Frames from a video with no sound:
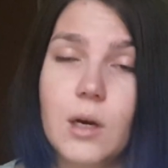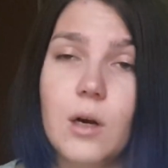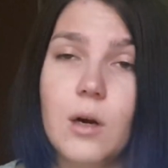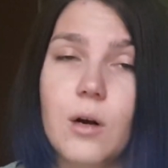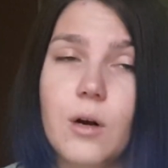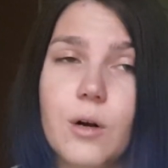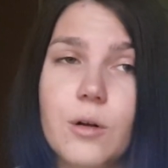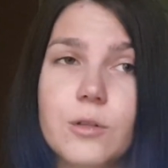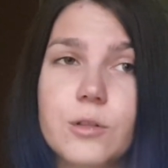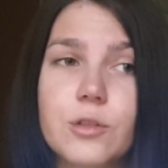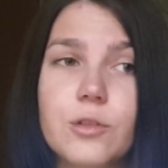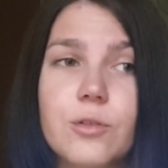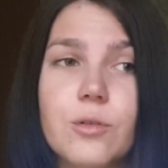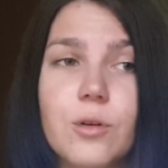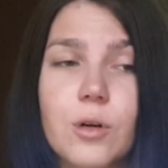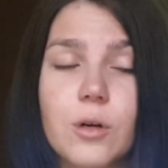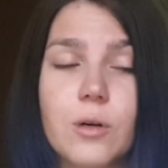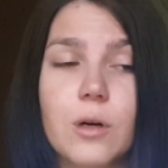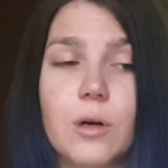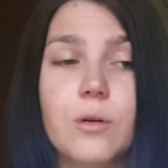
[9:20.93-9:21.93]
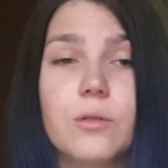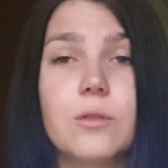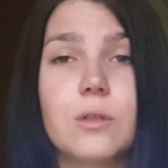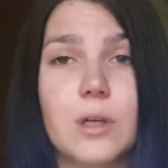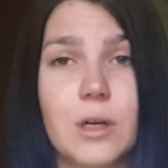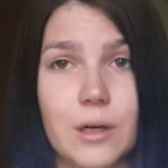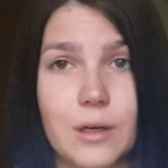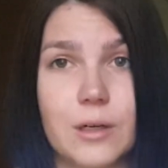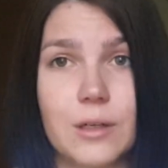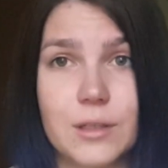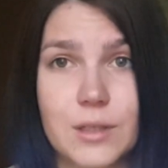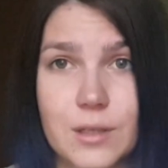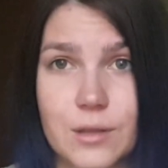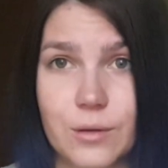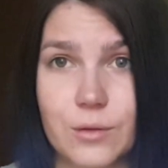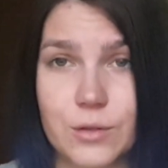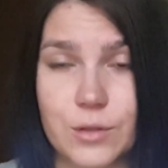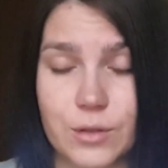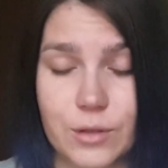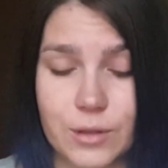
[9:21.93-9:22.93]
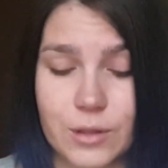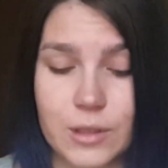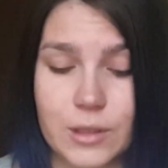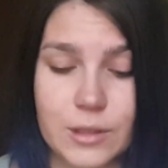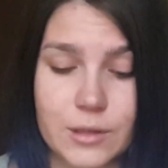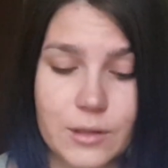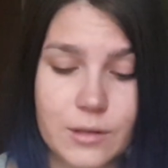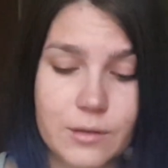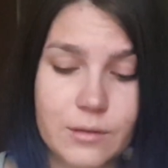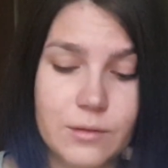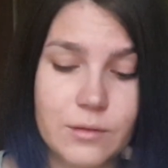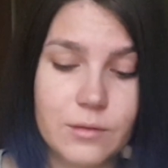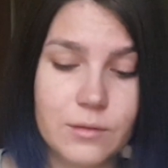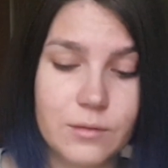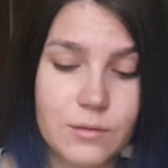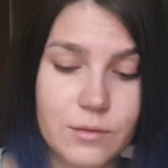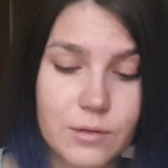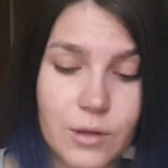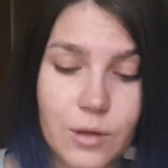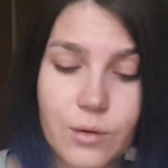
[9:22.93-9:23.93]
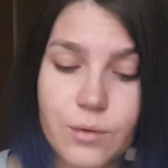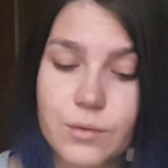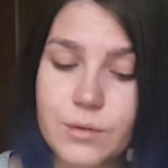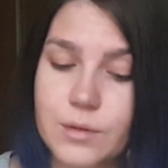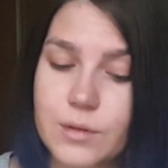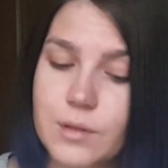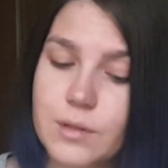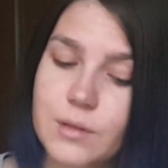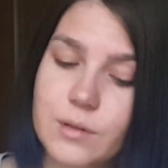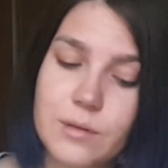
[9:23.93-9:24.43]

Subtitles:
Hold your own cards close to your heart. Don't